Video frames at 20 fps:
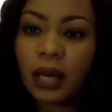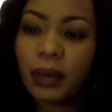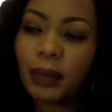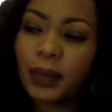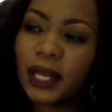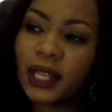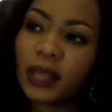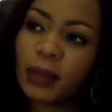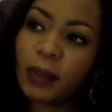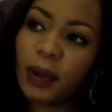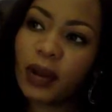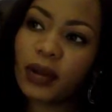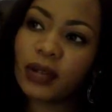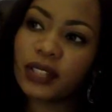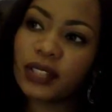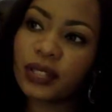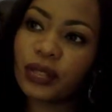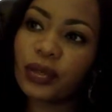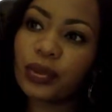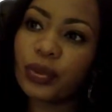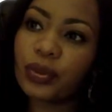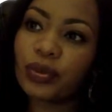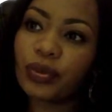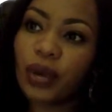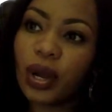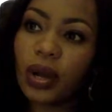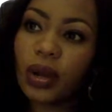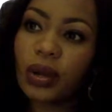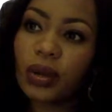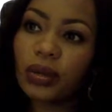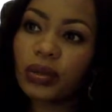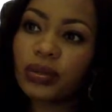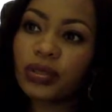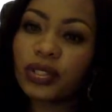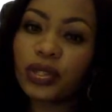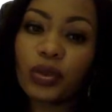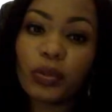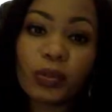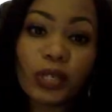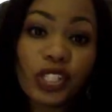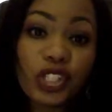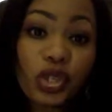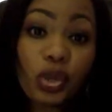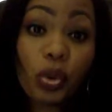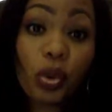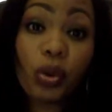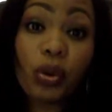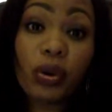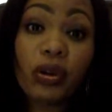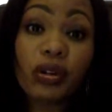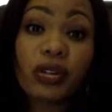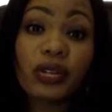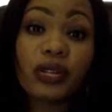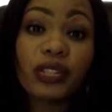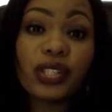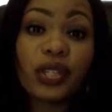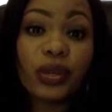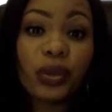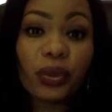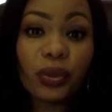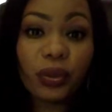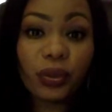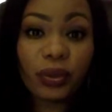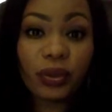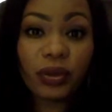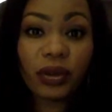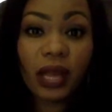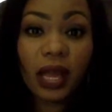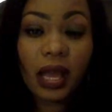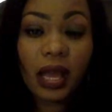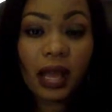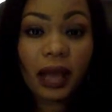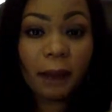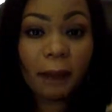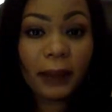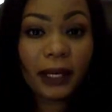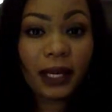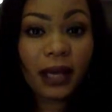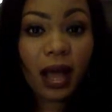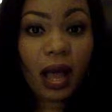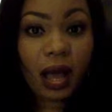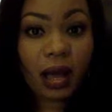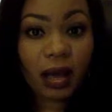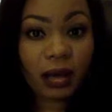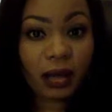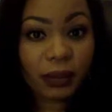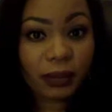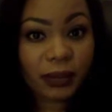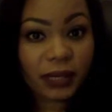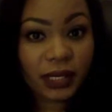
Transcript: Be the person who grows, who matures, who becomes